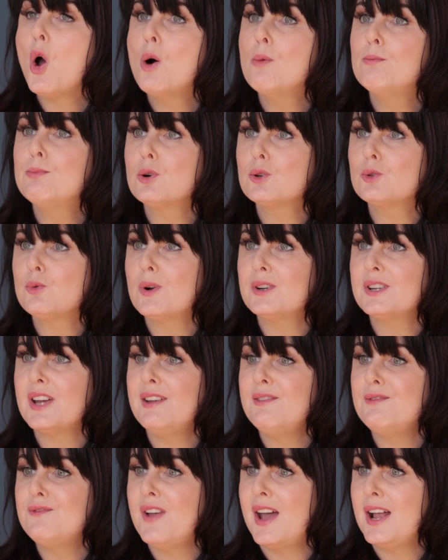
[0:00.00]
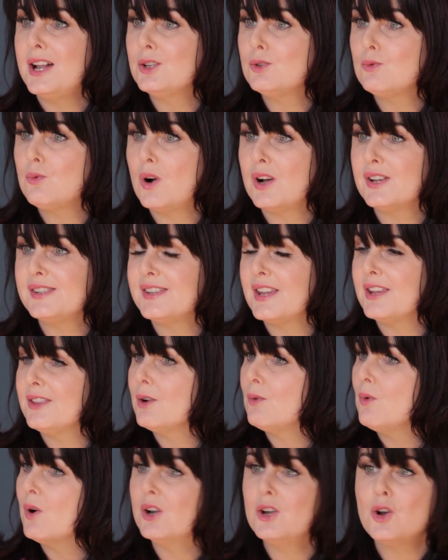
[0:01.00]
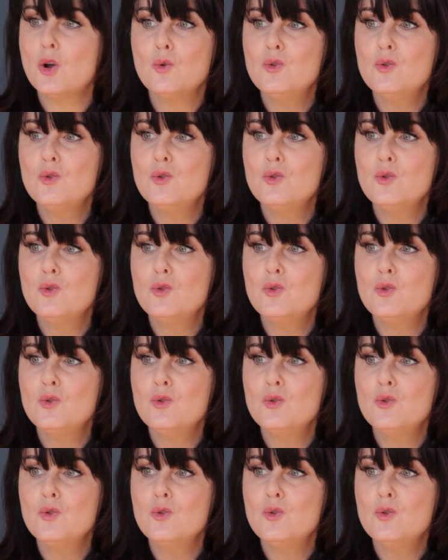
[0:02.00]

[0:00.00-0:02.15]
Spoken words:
But what I felt was that there were no